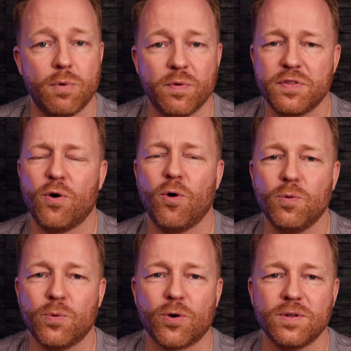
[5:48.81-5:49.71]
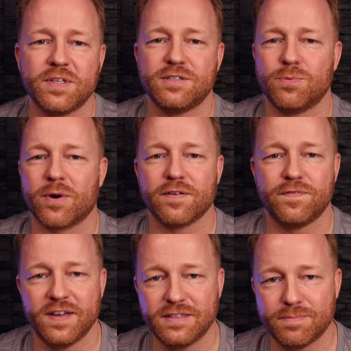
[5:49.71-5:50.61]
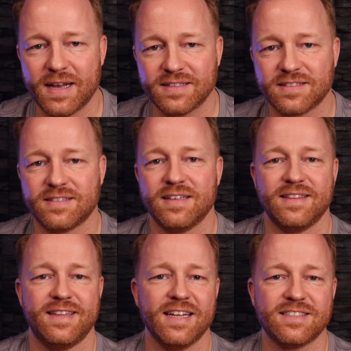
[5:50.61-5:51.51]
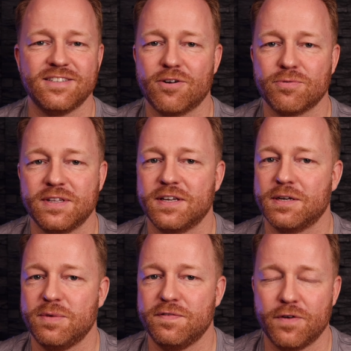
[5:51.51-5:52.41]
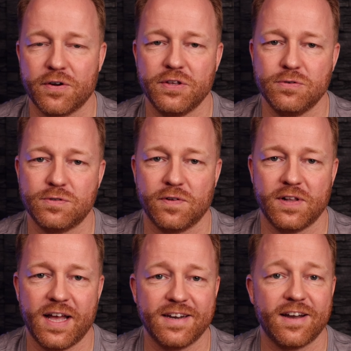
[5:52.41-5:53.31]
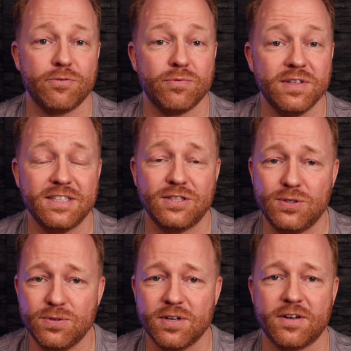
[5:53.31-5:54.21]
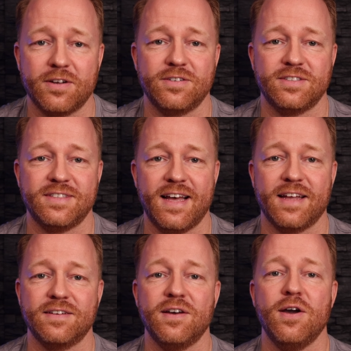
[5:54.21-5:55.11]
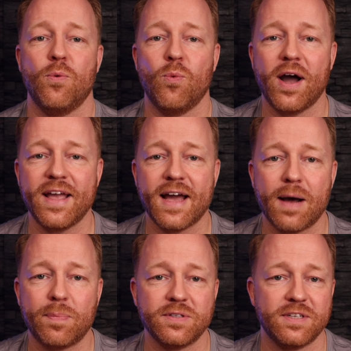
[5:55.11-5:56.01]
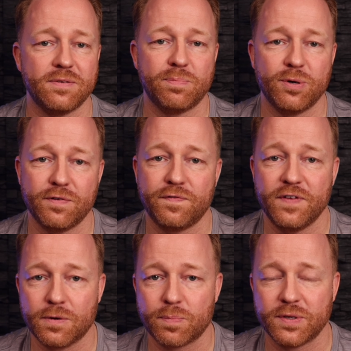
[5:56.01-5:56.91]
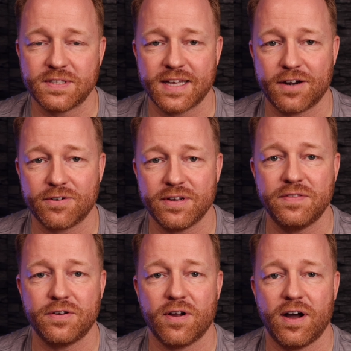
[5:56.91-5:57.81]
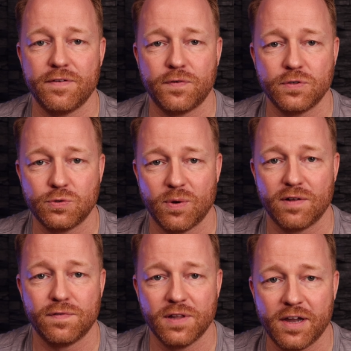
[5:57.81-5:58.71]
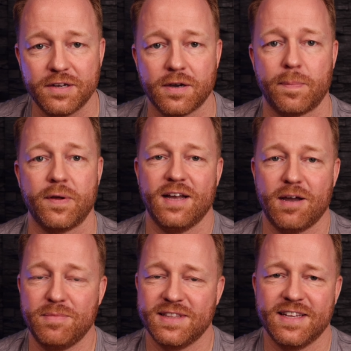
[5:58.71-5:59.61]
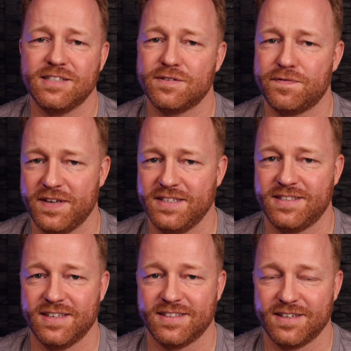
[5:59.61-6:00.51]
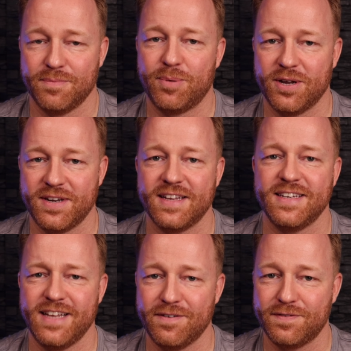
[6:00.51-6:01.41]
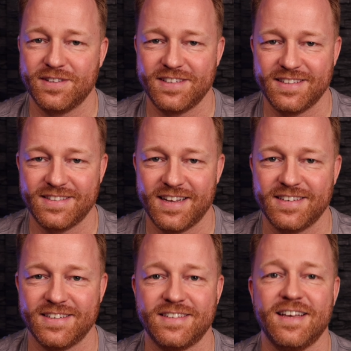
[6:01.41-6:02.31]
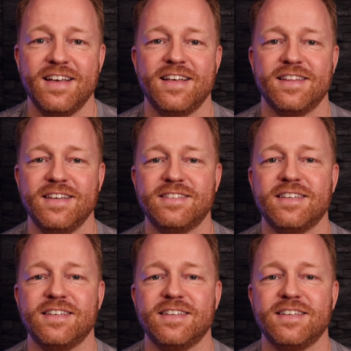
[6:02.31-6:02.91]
but when the whole world is wearing face masks, that's not really going to be very useful, and I really do not understand why Apple didn't put a fingerprint scanner in their iPhone 12 lineup. I mean, let's face it, pun definitely intended, this